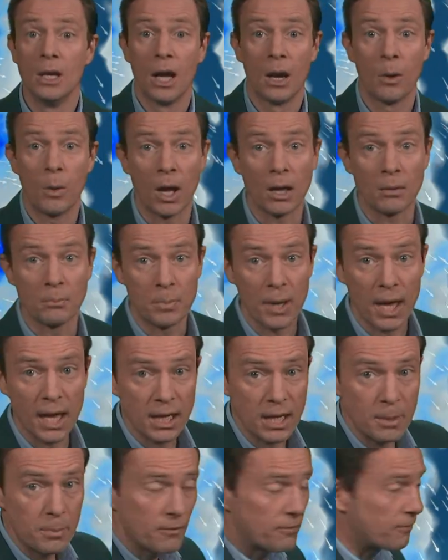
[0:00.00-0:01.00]
oh well,
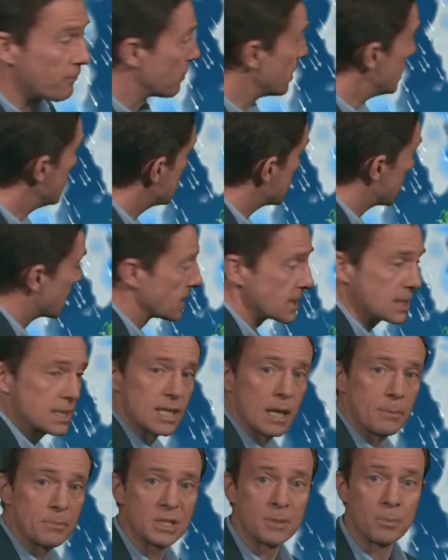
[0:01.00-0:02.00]
barely above freezing in
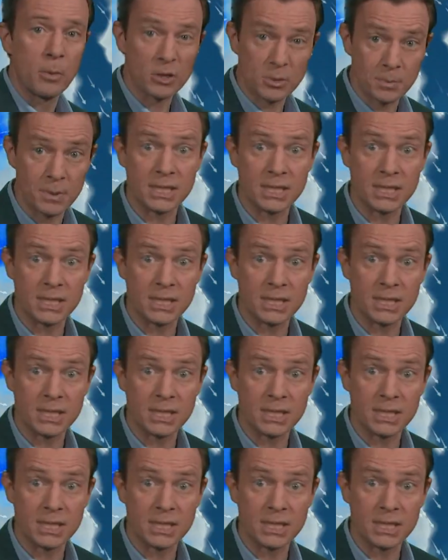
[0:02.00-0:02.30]
some spots,